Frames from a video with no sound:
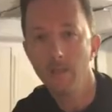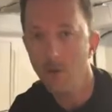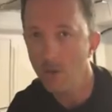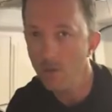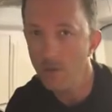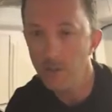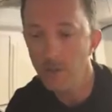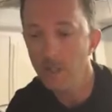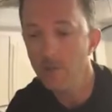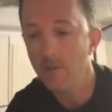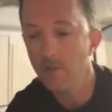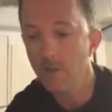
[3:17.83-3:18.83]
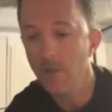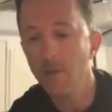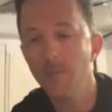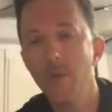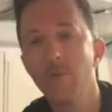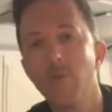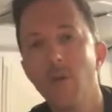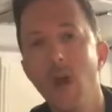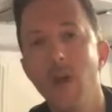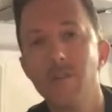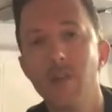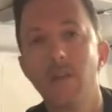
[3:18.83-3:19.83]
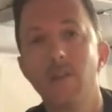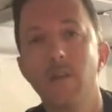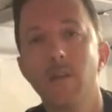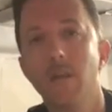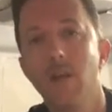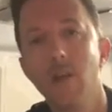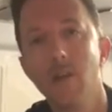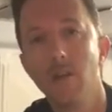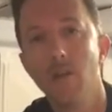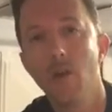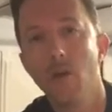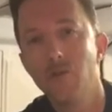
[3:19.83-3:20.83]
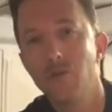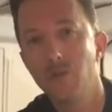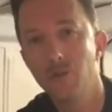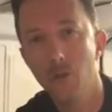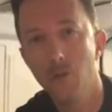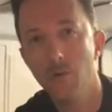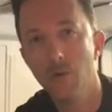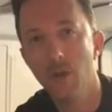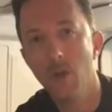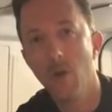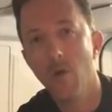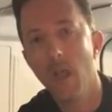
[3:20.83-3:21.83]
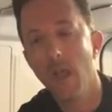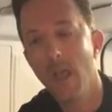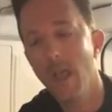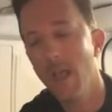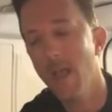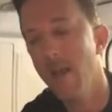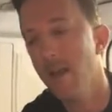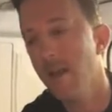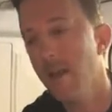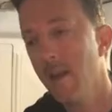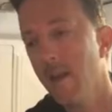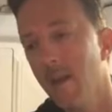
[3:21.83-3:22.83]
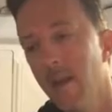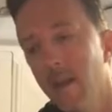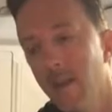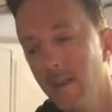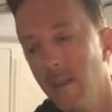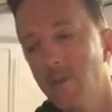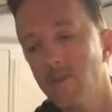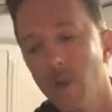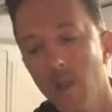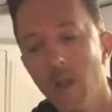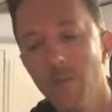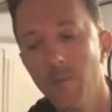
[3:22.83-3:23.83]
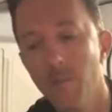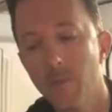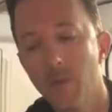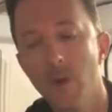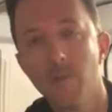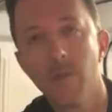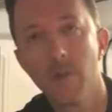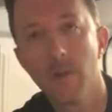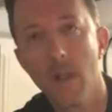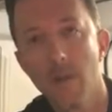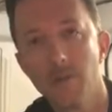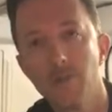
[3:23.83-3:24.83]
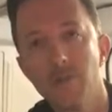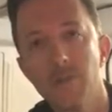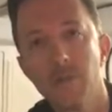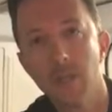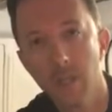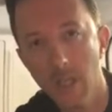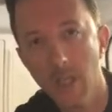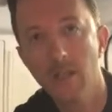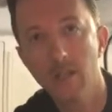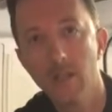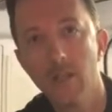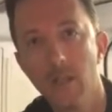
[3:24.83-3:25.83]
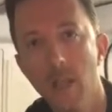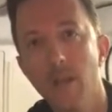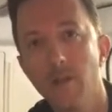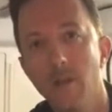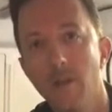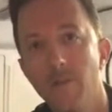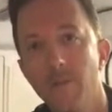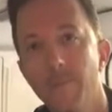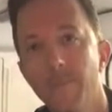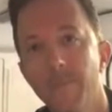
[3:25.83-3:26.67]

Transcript: You go to a dealer, it could be a project, you know, to do, you know, and that's why a lot of people come to the locksmiths to get it done.